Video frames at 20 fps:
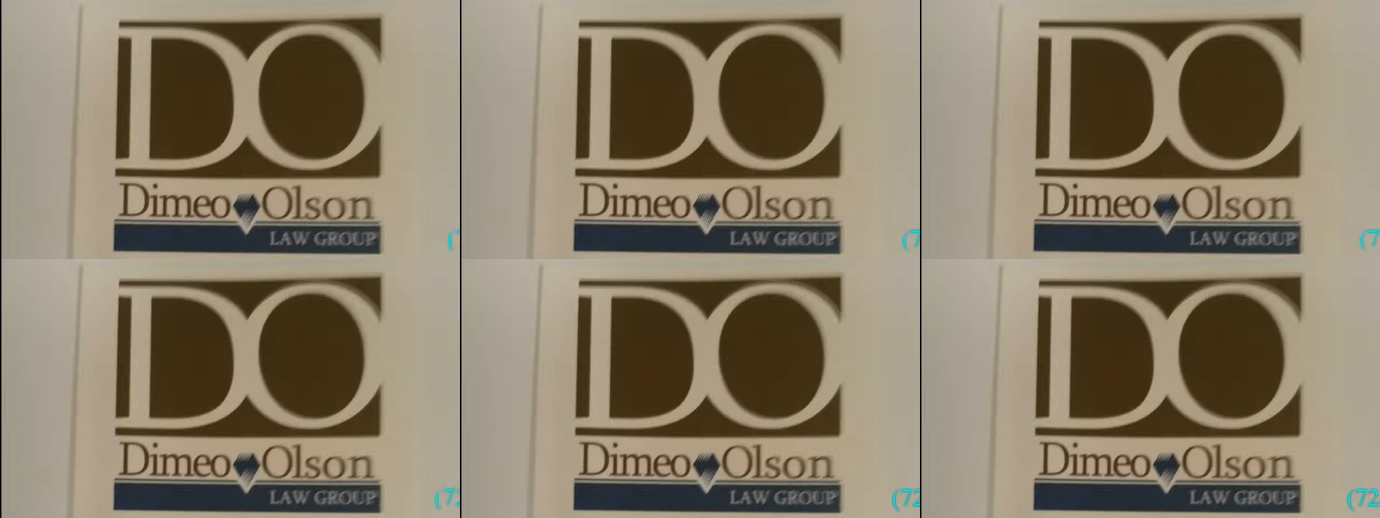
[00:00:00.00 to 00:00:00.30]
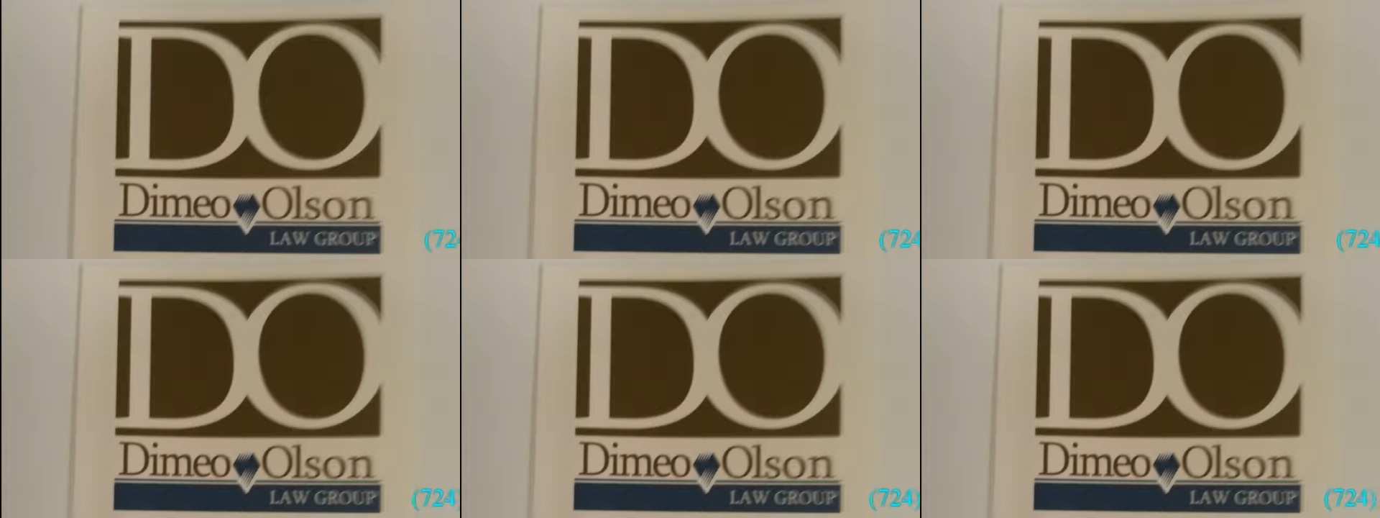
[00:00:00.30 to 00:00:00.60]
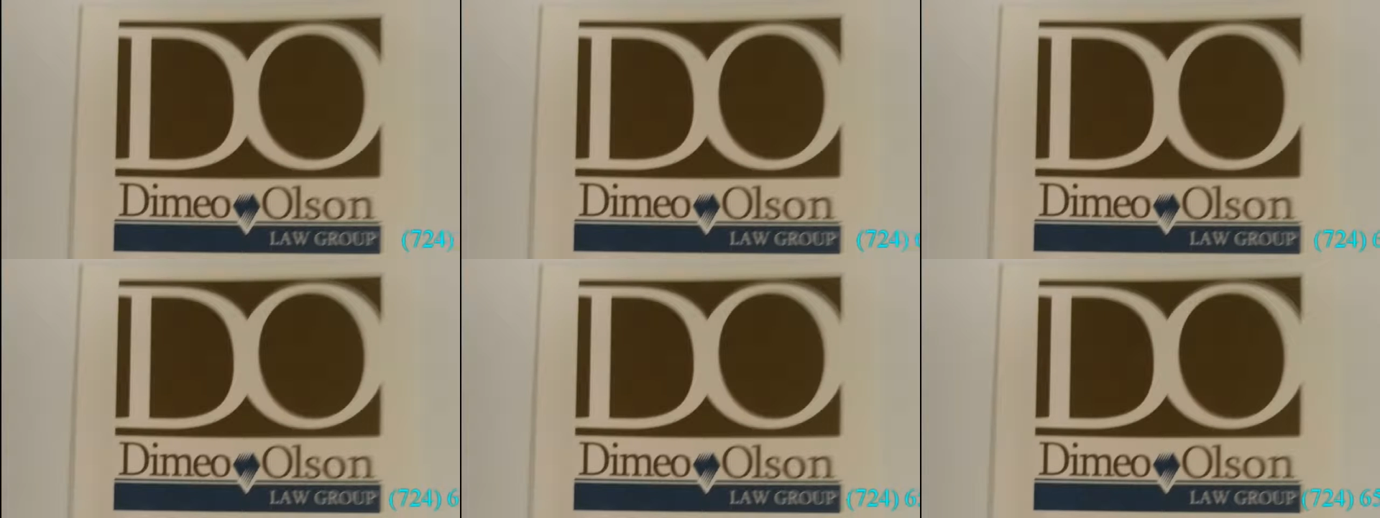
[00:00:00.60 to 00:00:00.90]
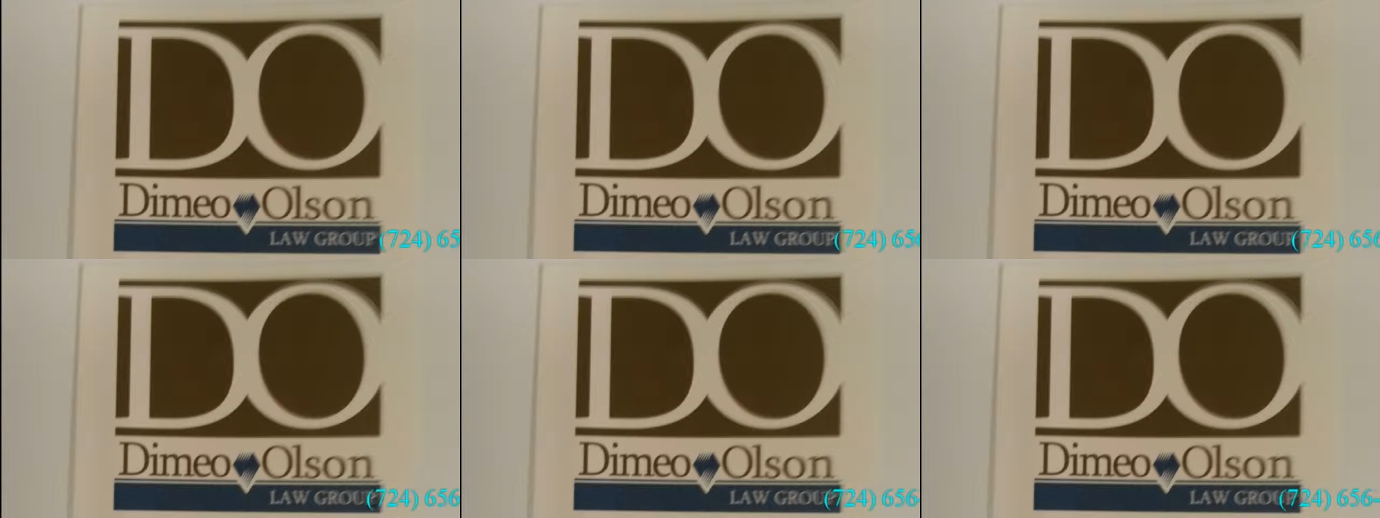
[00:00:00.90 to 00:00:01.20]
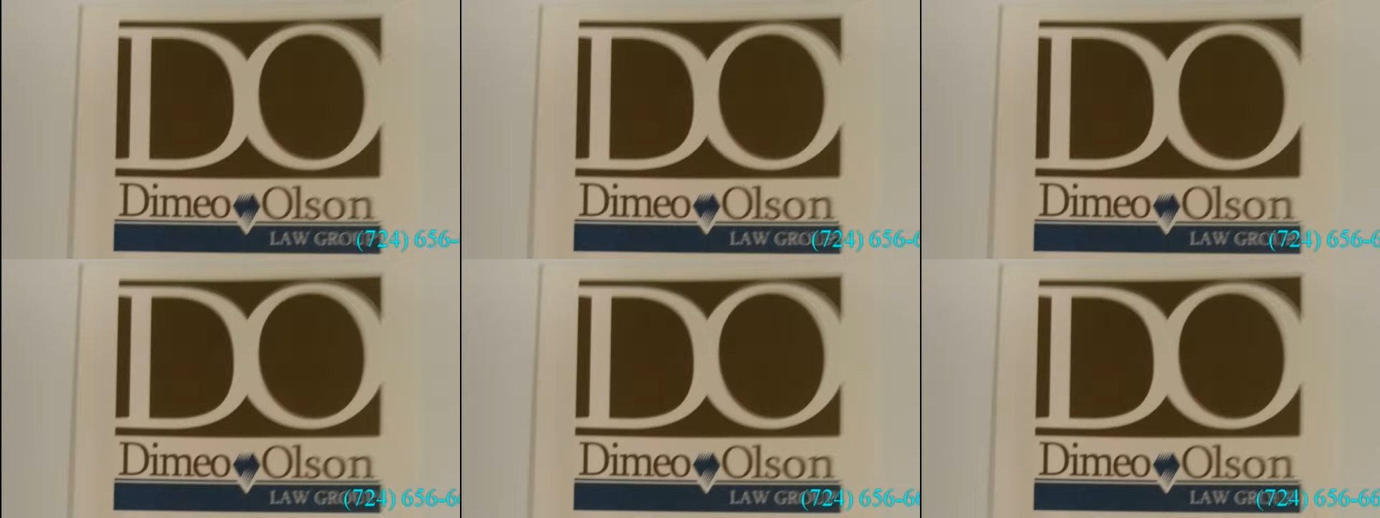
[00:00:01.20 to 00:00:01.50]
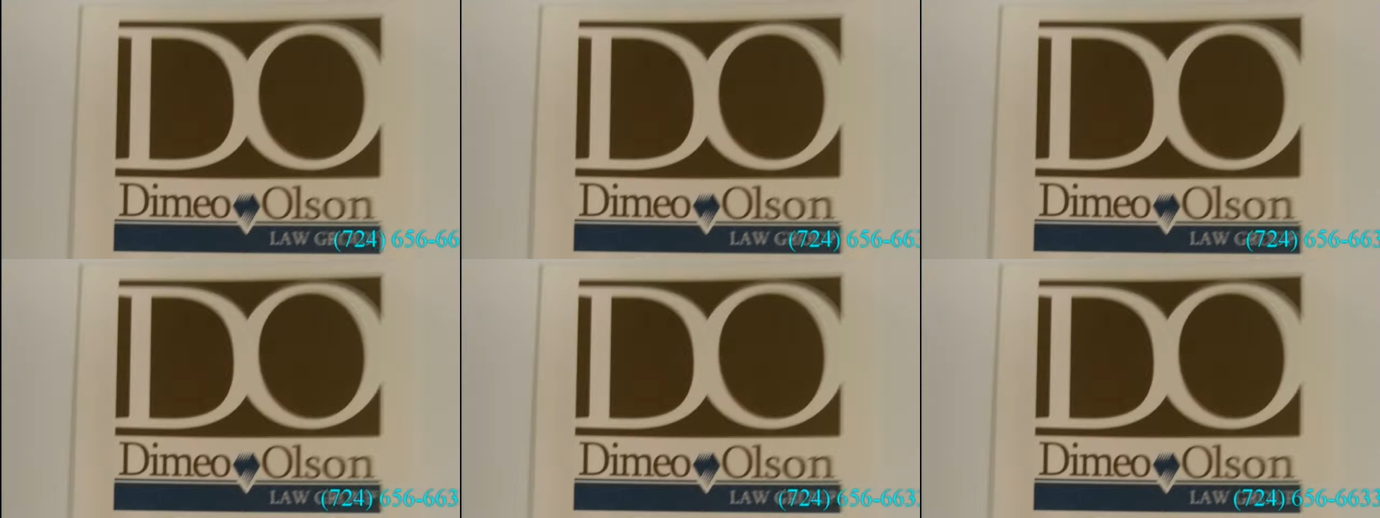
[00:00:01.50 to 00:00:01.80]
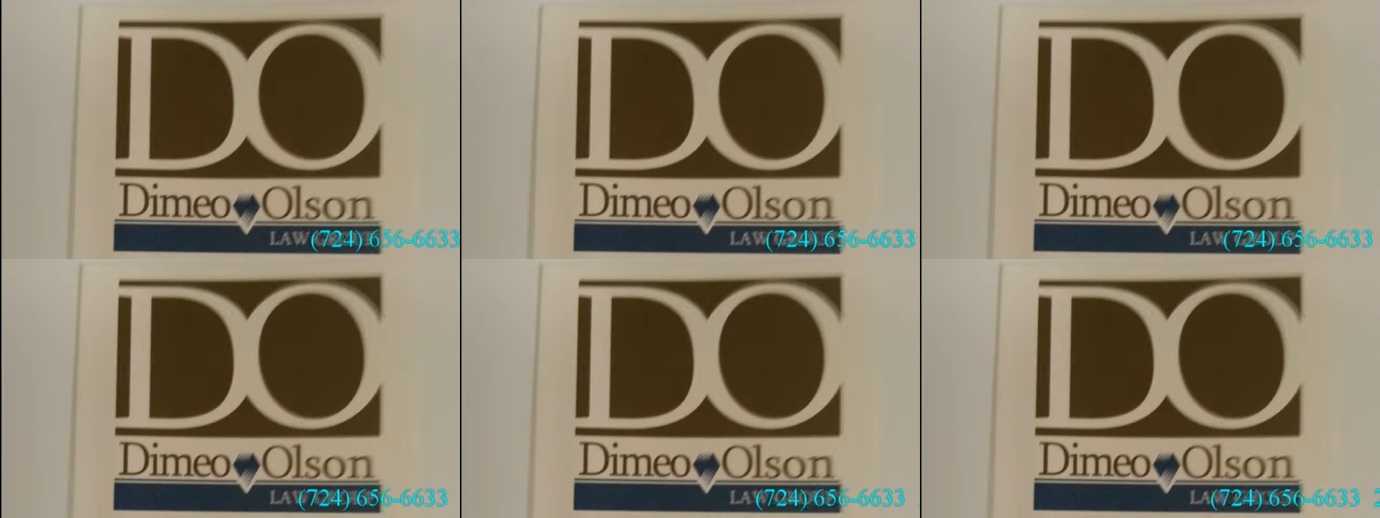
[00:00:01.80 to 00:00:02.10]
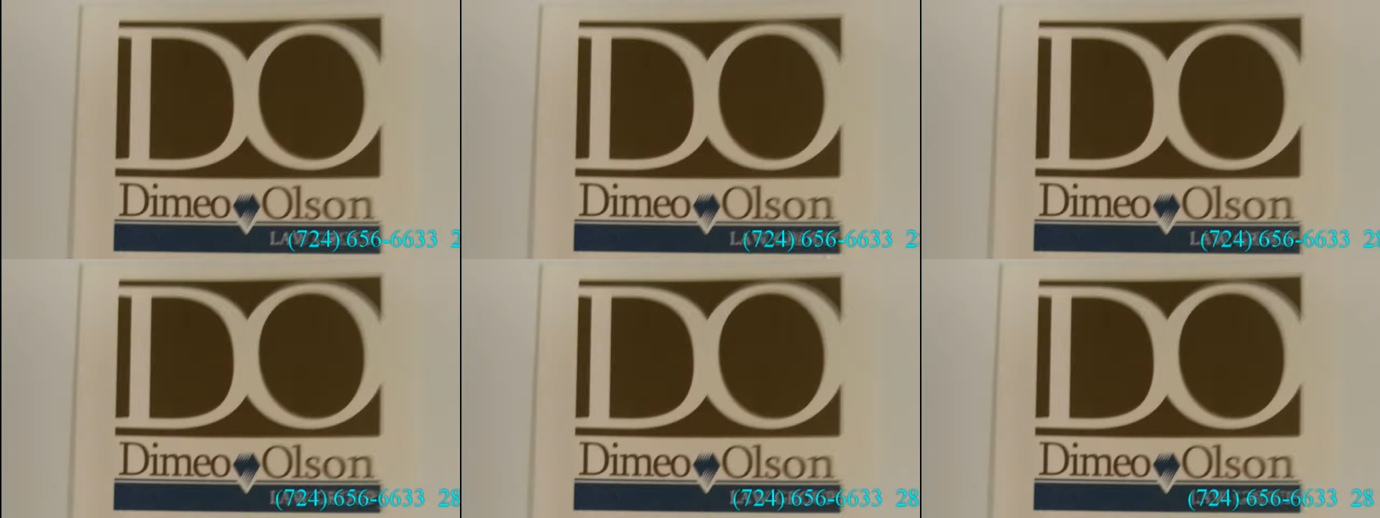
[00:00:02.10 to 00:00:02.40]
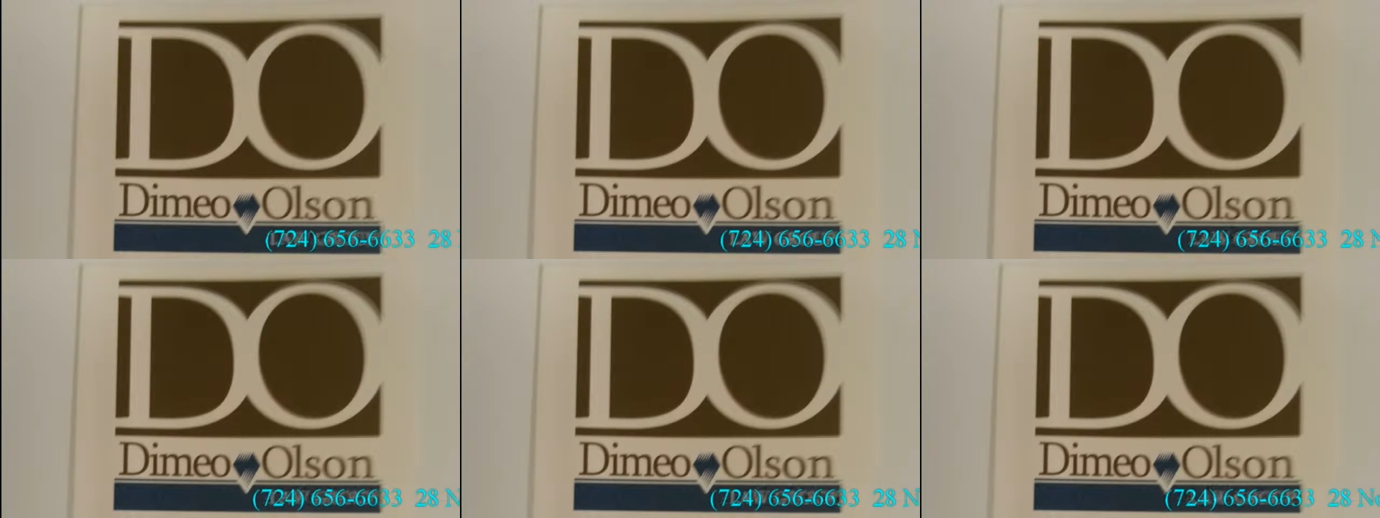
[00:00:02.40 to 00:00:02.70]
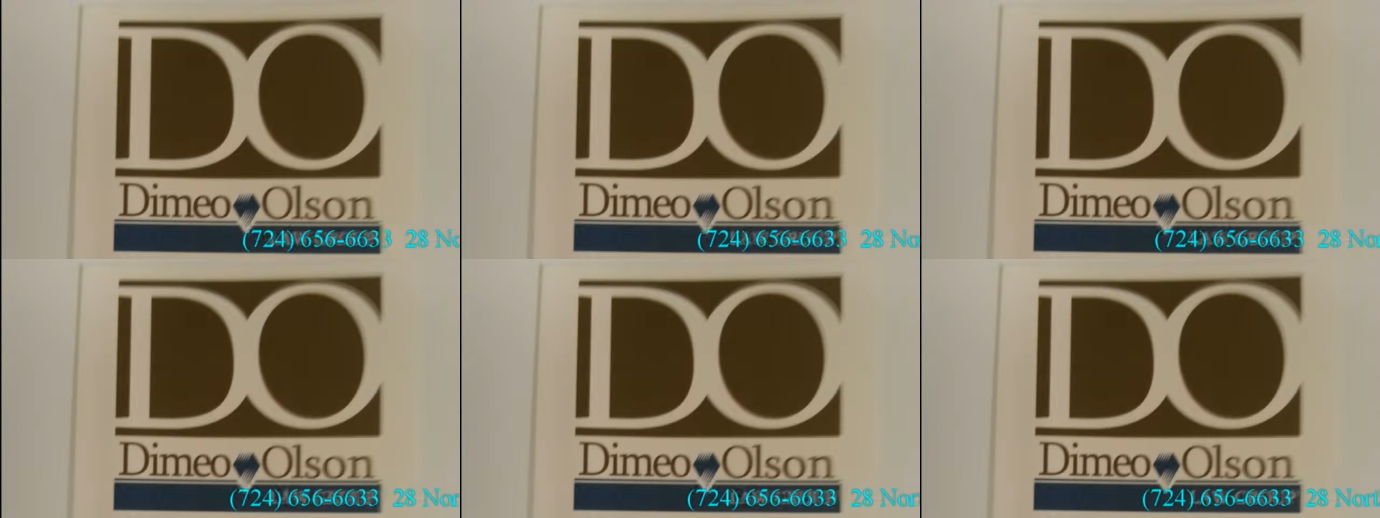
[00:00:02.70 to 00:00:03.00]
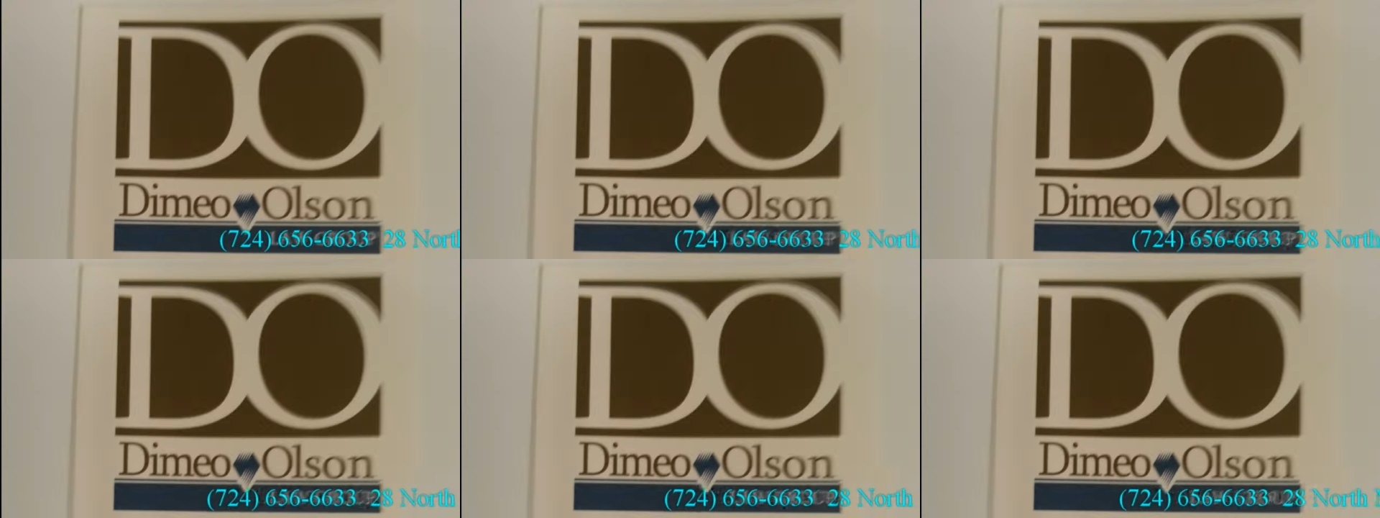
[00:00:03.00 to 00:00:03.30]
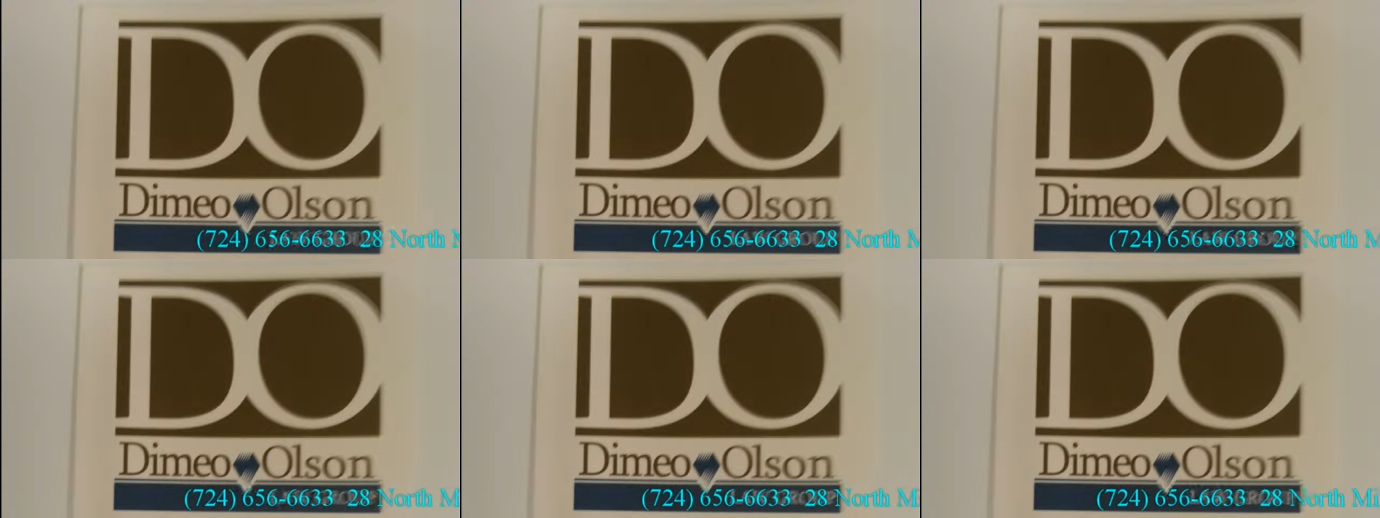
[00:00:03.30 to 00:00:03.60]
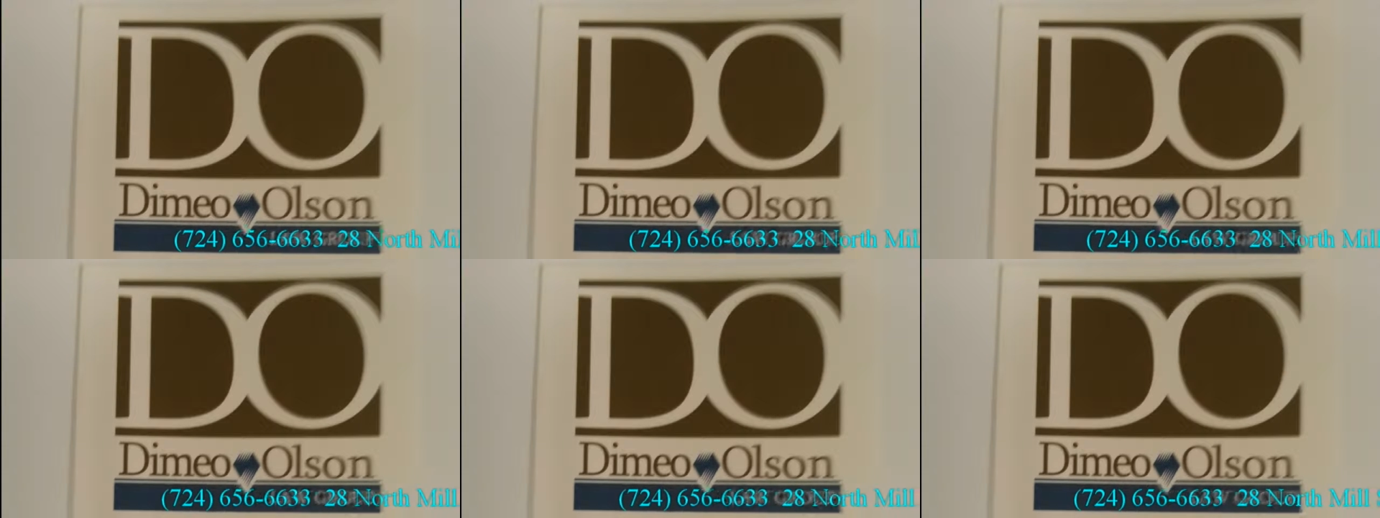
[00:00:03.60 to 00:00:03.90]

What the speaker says: No face is visible, so there are no lips to read.